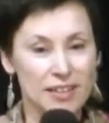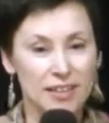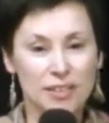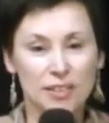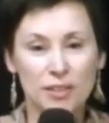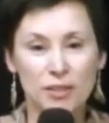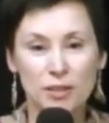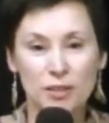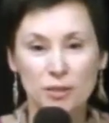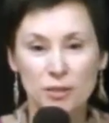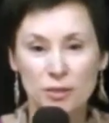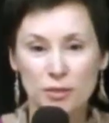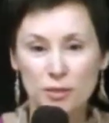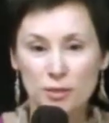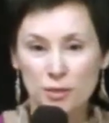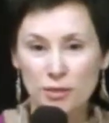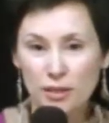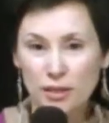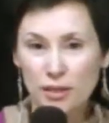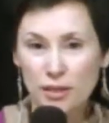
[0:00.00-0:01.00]

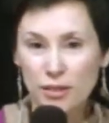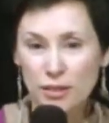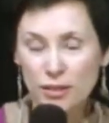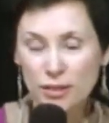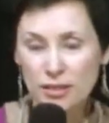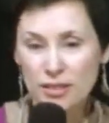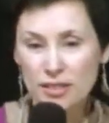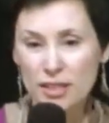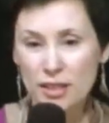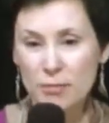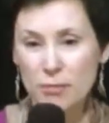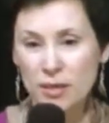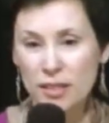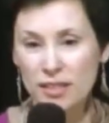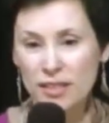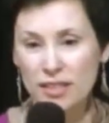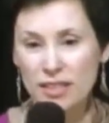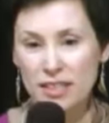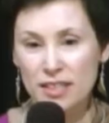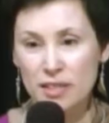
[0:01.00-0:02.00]
you lose the
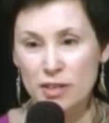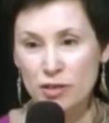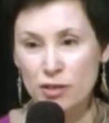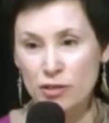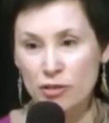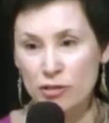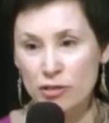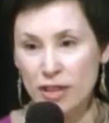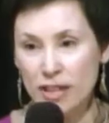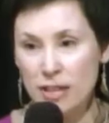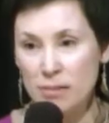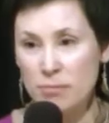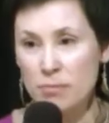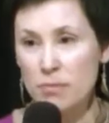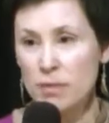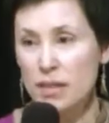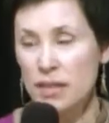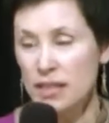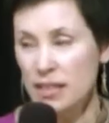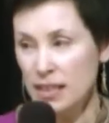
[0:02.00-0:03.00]
ability to create
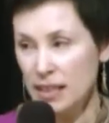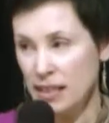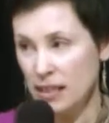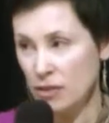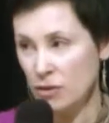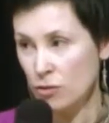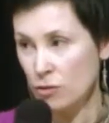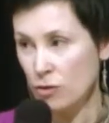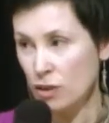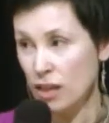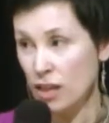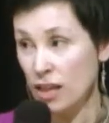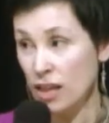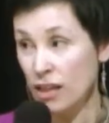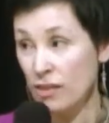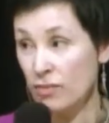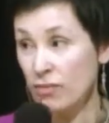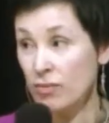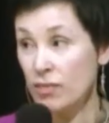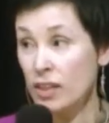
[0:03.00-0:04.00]
meaning in your
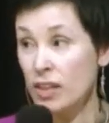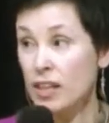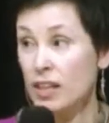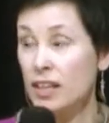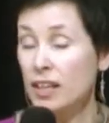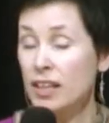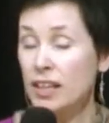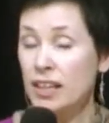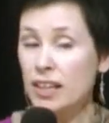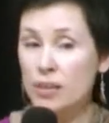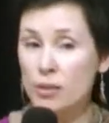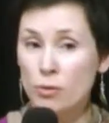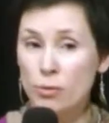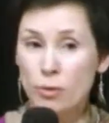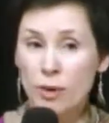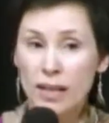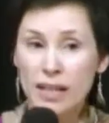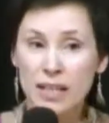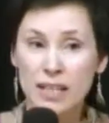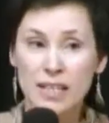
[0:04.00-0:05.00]
life in the
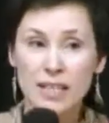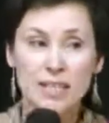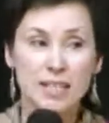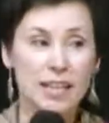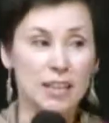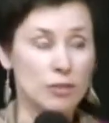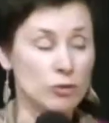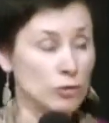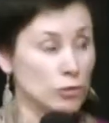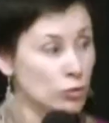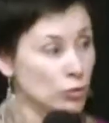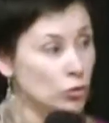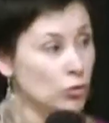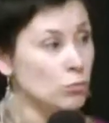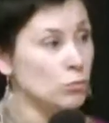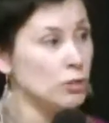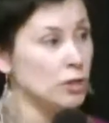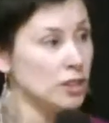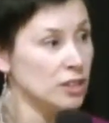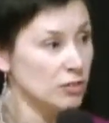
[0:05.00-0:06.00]
ways that are
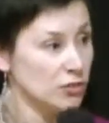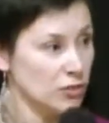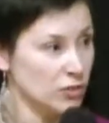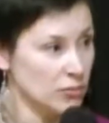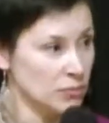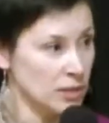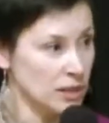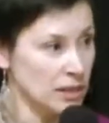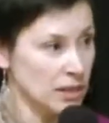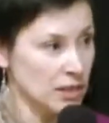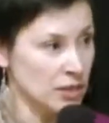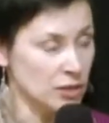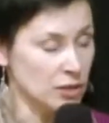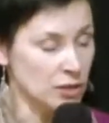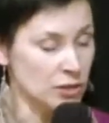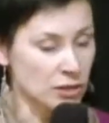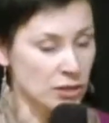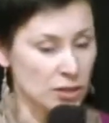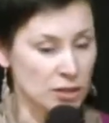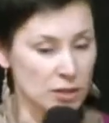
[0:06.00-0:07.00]
normal and familiar
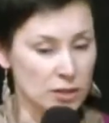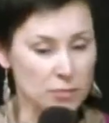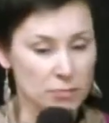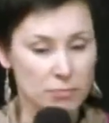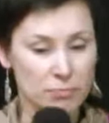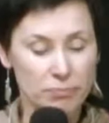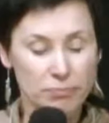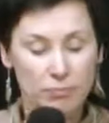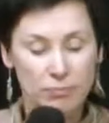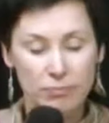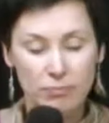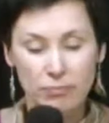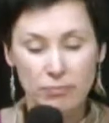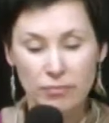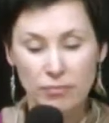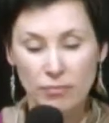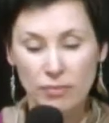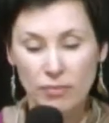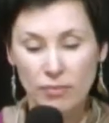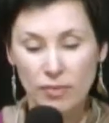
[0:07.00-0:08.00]
to you.
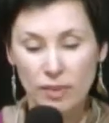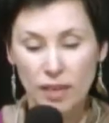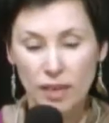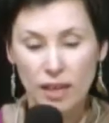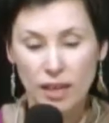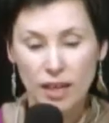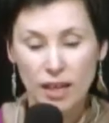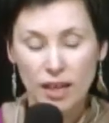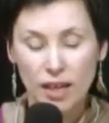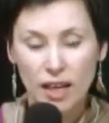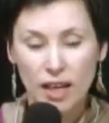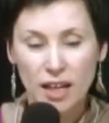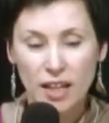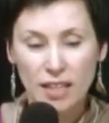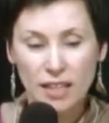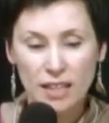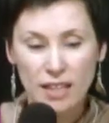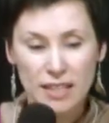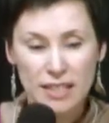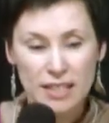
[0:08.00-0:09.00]
And
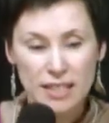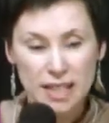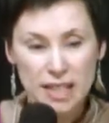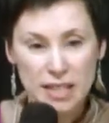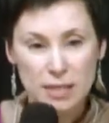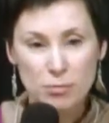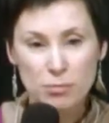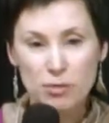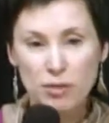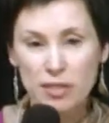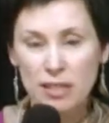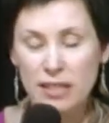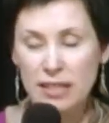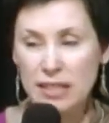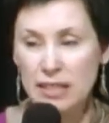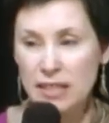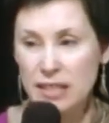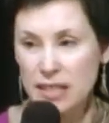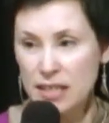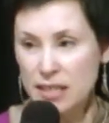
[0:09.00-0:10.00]
I desperately
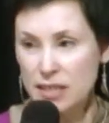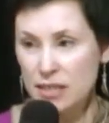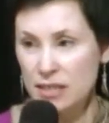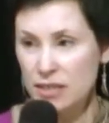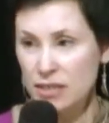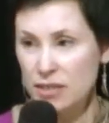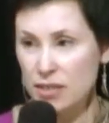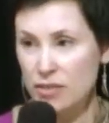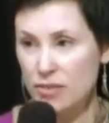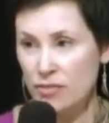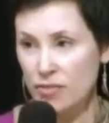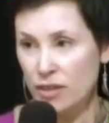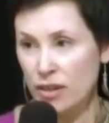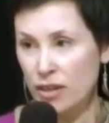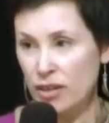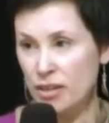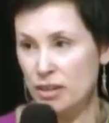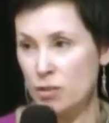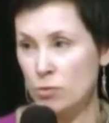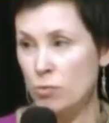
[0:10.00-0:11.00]
needed to
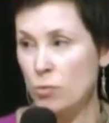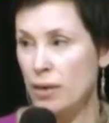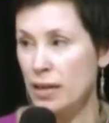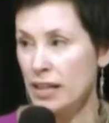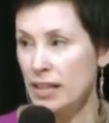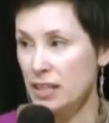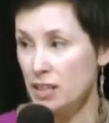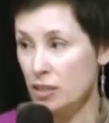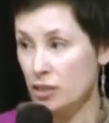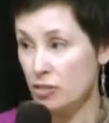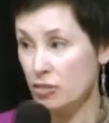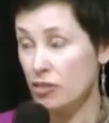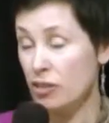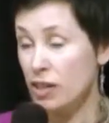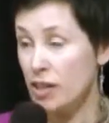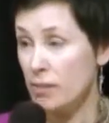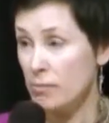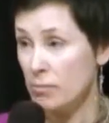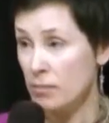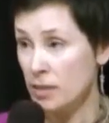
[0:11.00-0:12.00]
find a way to
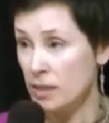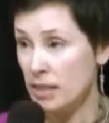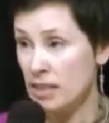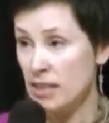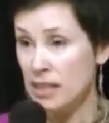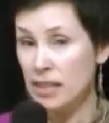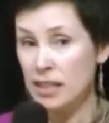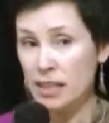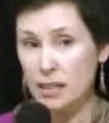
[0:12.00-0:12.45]
create meaning